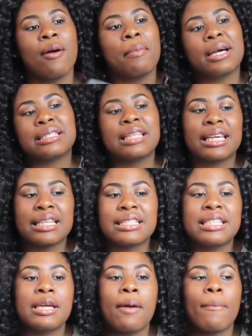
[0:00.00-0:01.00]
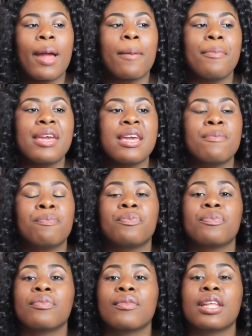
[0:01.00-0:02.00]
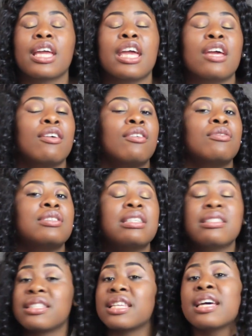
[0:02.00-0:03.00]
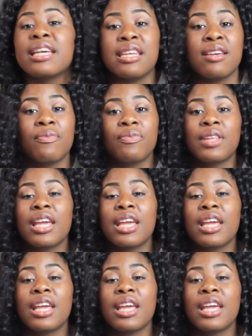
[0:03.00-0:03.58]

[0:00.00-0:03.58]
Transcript: My second tip may be to study.